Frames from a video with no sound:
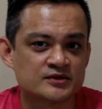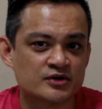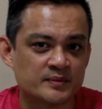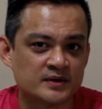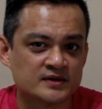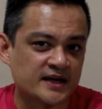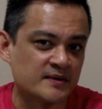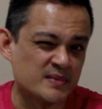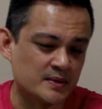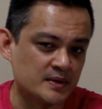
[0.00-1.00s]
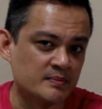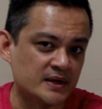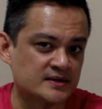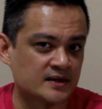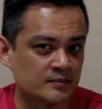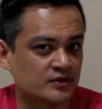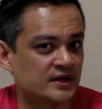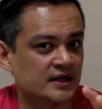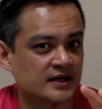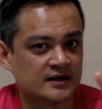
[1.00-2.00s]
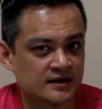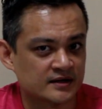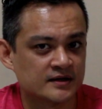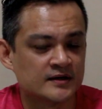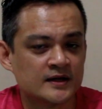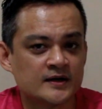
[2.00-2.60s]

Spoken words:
trebles, and maybe mids. I'm looking at another